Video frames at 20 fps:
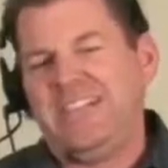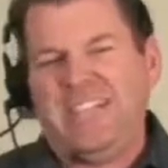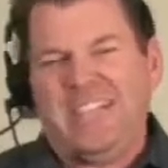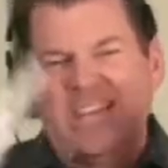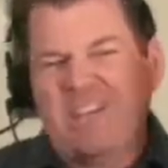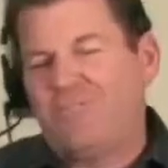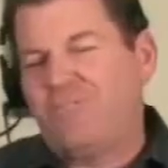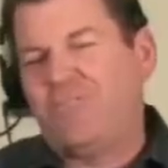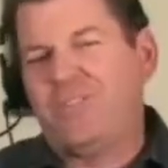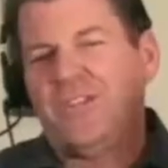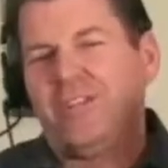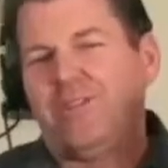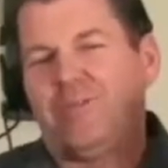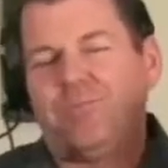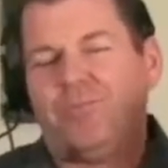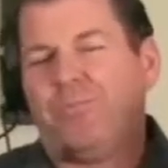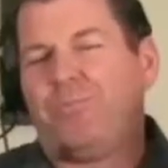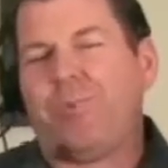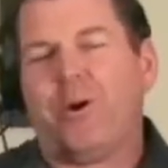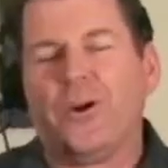gifted
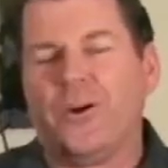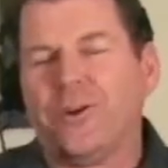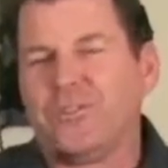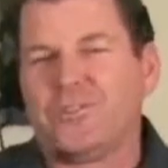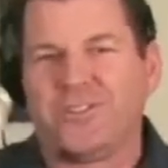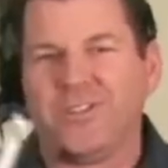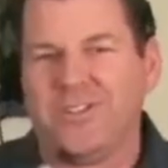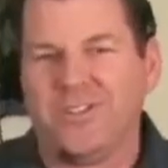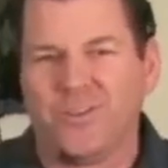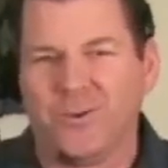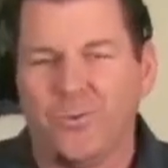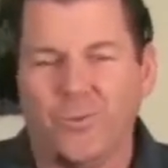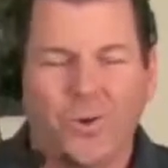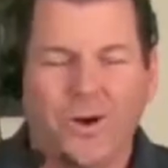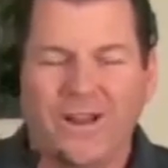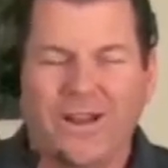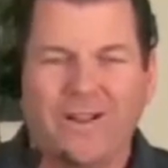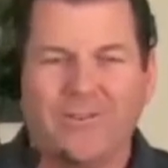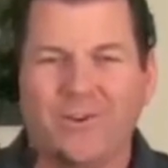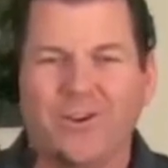person or
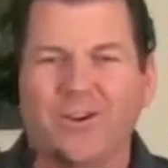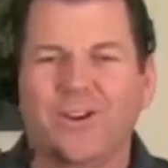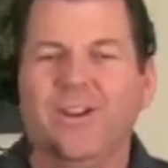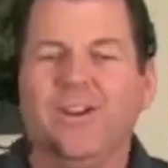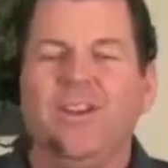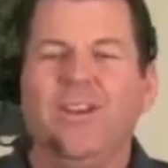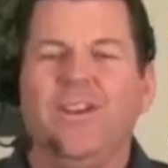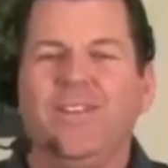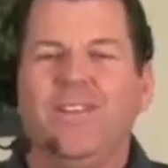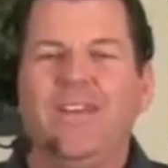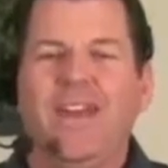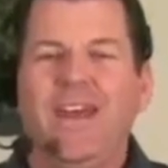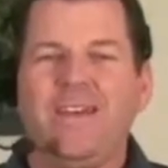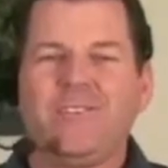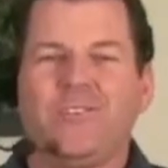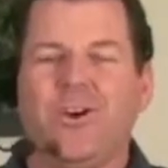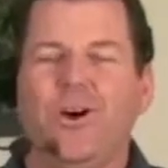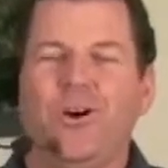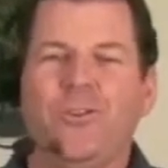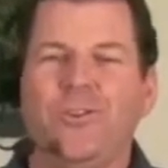whatever that
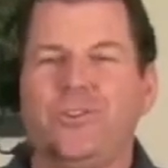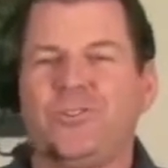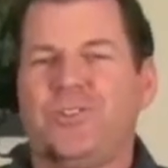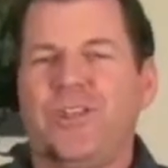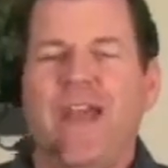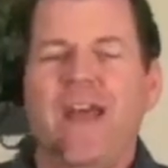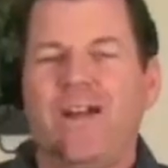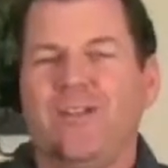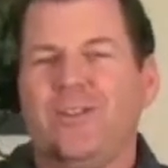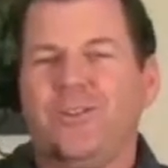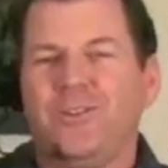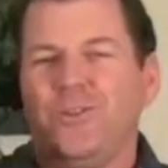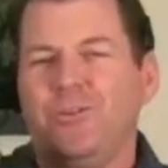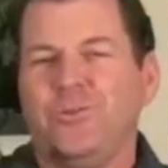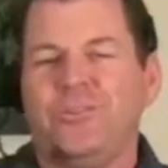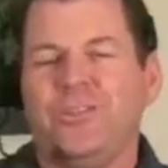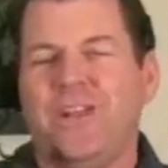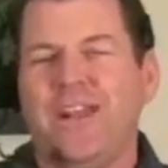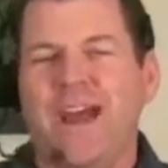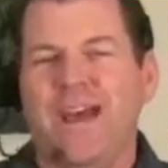has all this talent
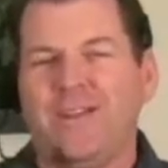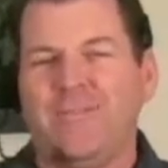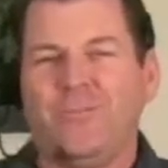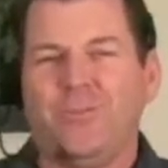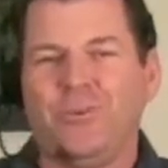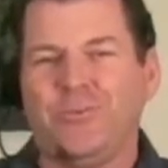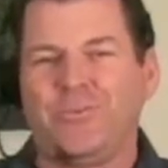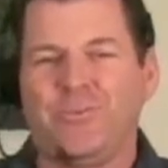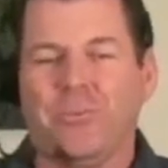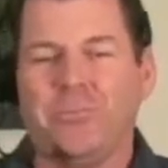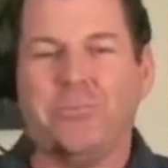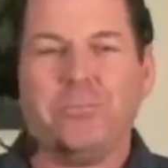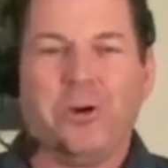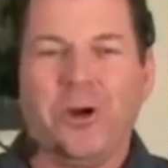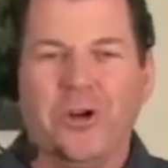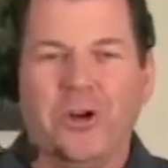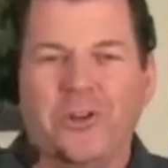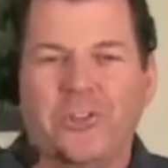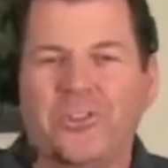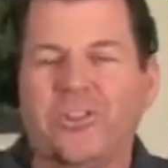oozing out of you from
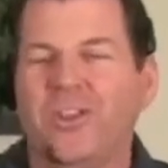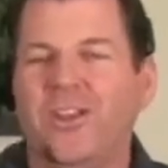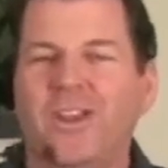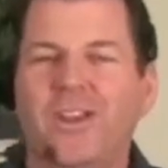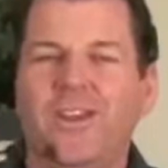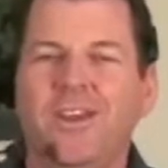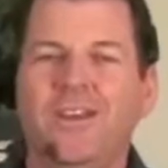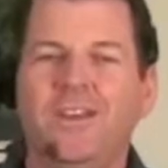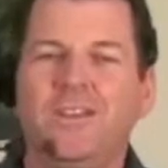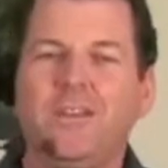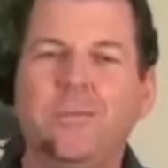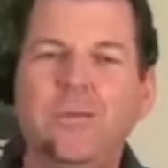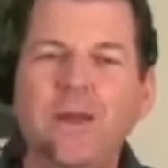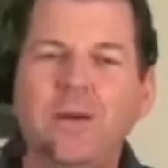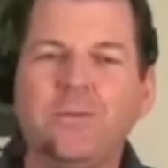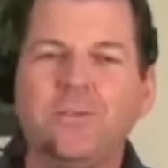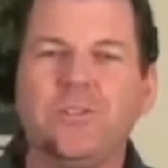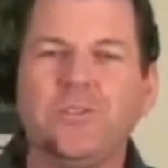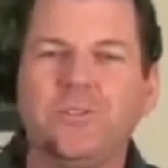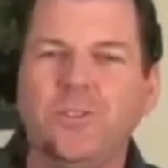birth to be
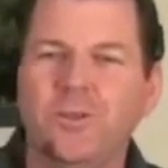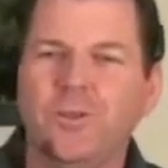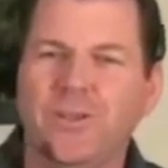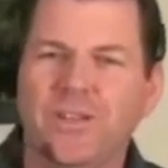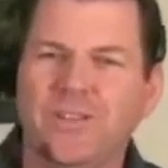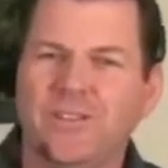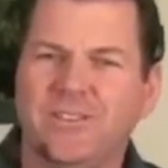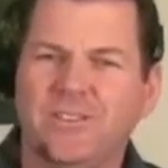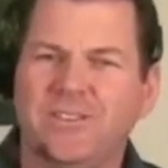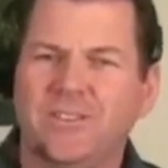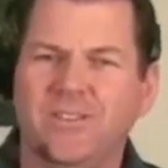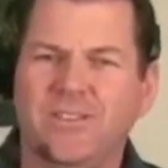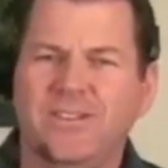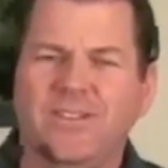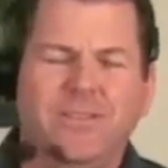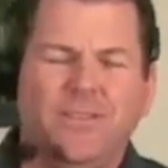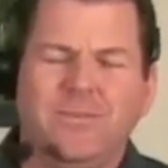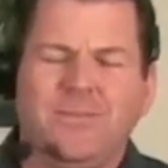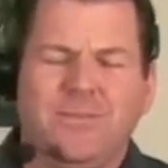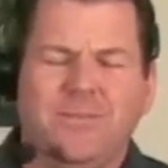able to do this.
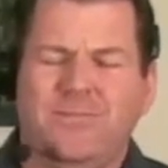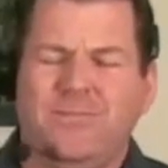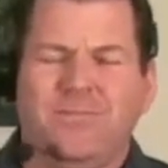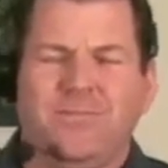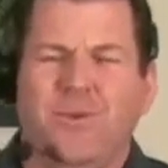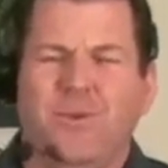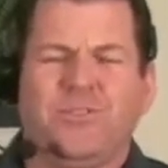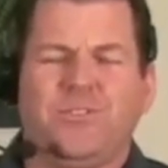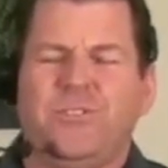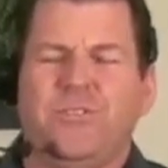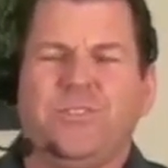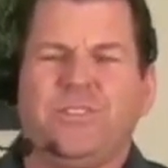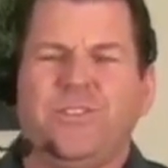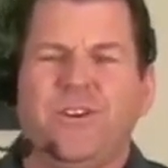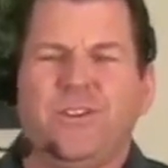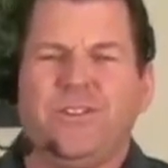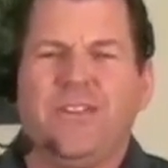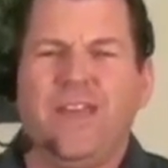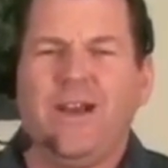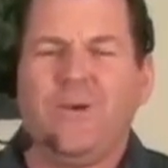Most of us
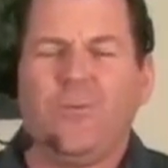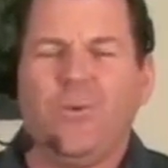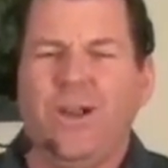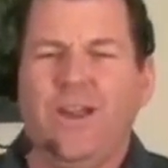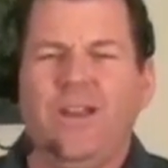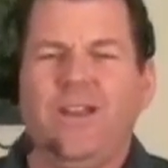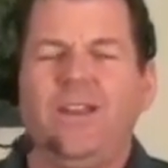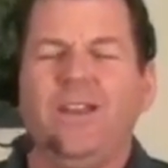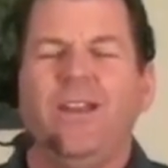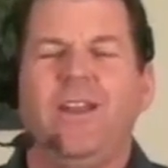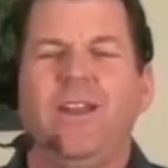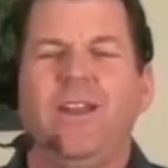aren't that way.